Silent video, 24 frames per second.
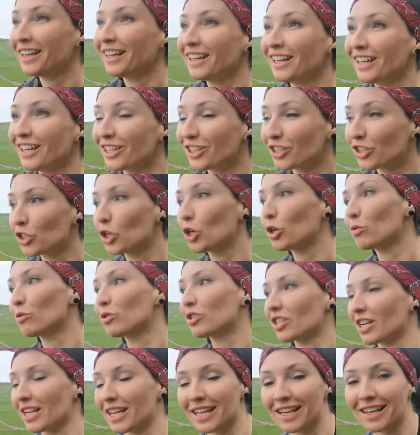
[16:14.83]

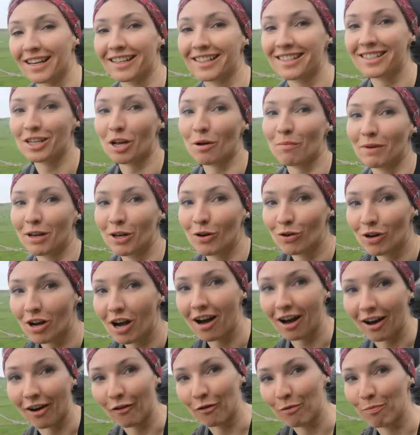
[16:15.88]
usually, like some little
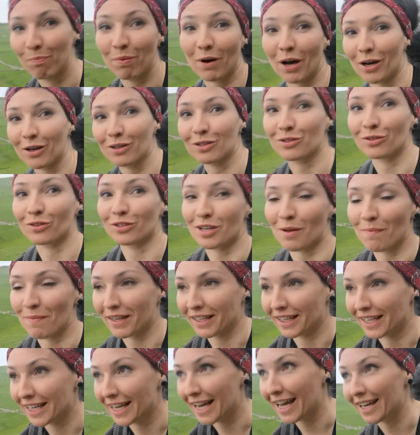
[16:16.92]
calf bucks or something,
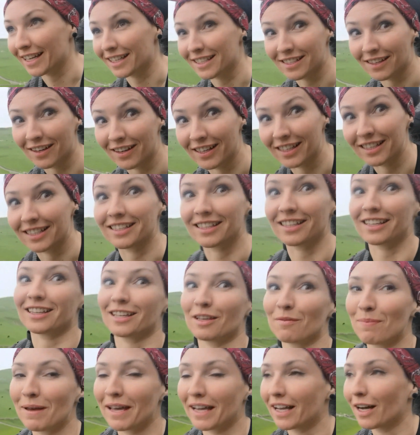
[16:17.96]
they get excited and then they
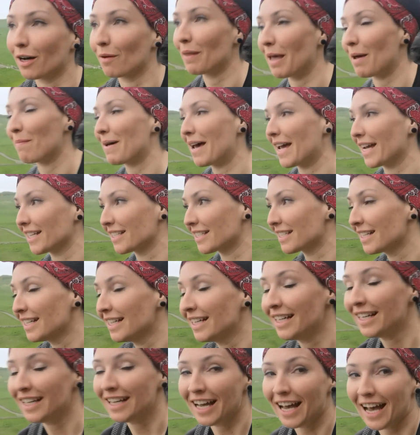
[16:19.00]
pick up their pace.
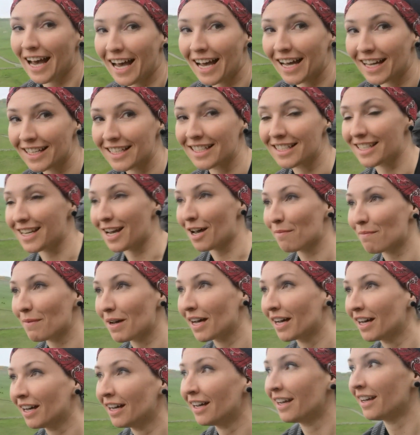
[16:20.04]
And
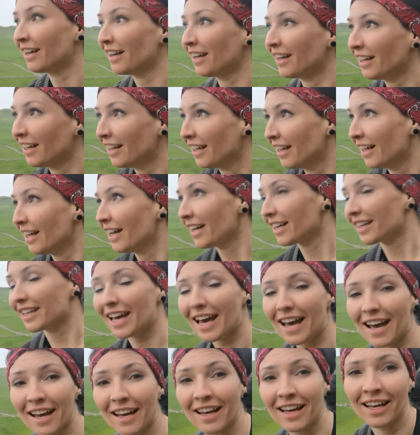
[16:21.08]
yeah,
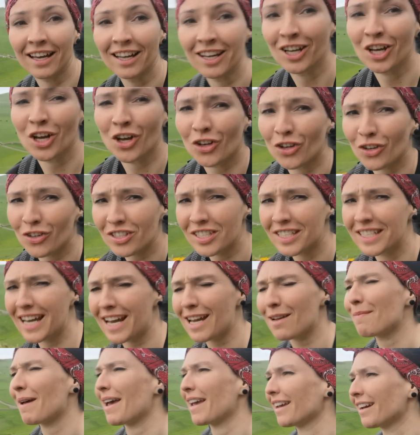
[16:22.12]
not today,
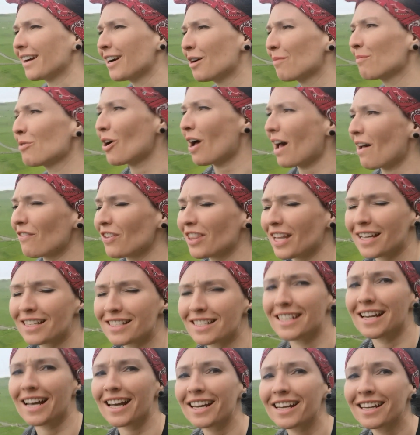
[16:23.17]
mate. I'm not having that
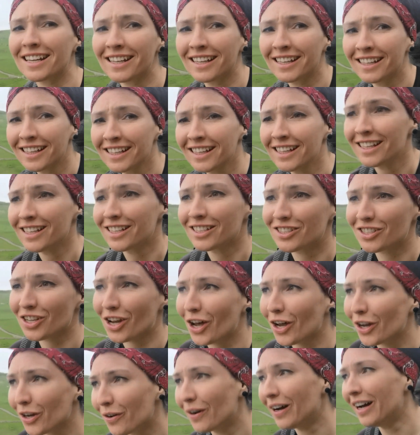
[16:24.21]
today. So